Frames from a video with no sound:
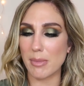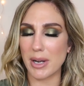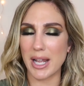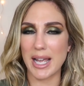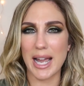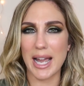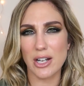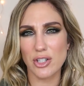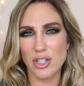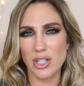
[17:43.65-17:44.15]
and I
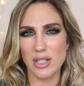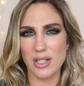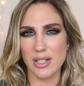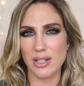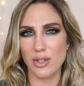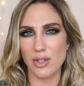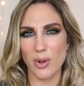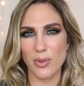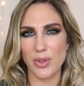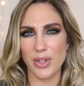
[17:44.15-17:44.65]
actually
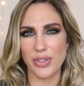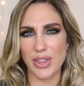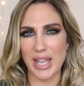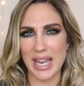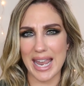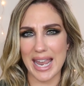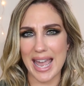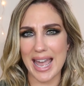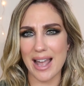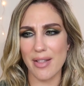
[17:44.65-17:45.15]
didn't know that
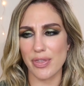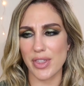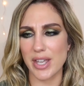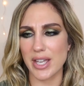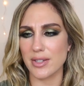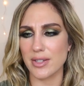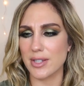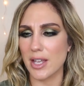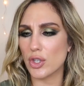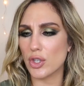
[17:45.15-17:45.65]
they had this.